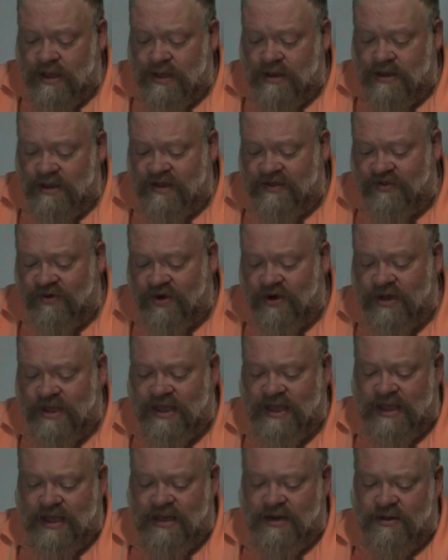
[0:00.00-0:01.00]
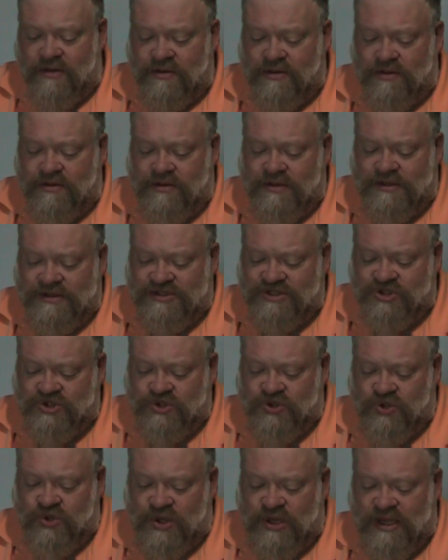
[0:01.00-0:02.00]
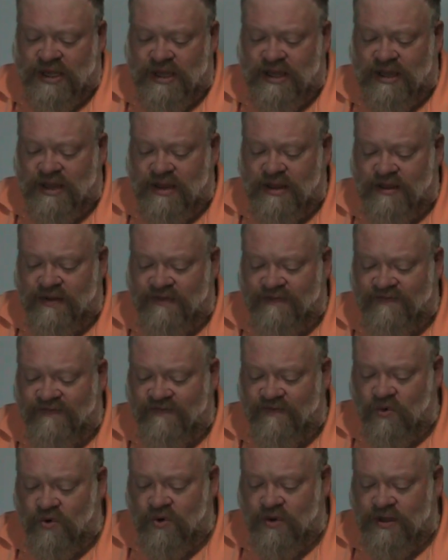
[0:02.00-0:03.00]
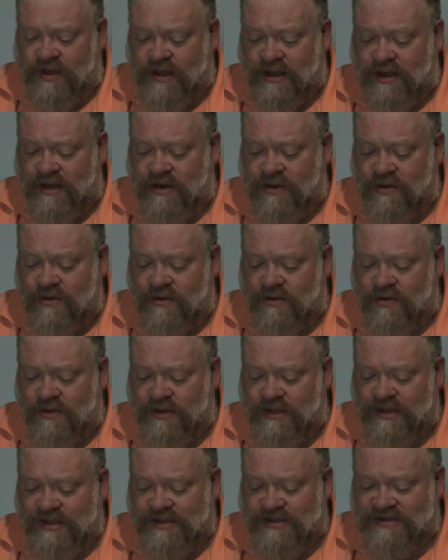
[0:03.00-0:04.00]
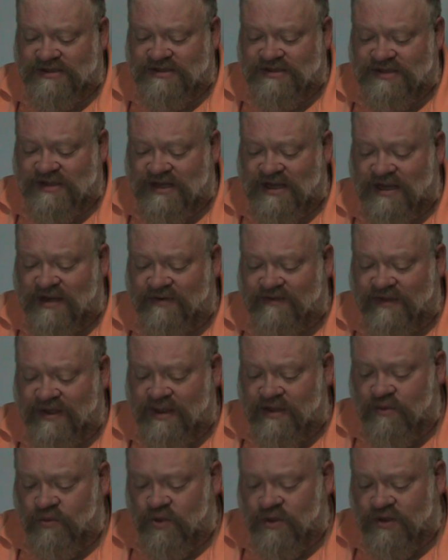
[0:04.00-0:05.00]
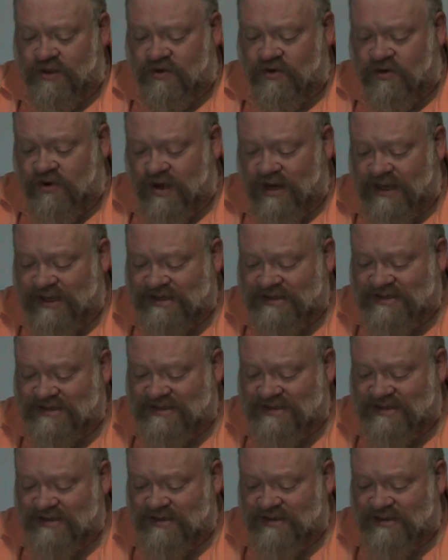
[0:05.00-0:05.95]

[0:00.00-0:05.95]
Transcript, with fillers: The third candle is joy, and the fourth candle is love and with Christ.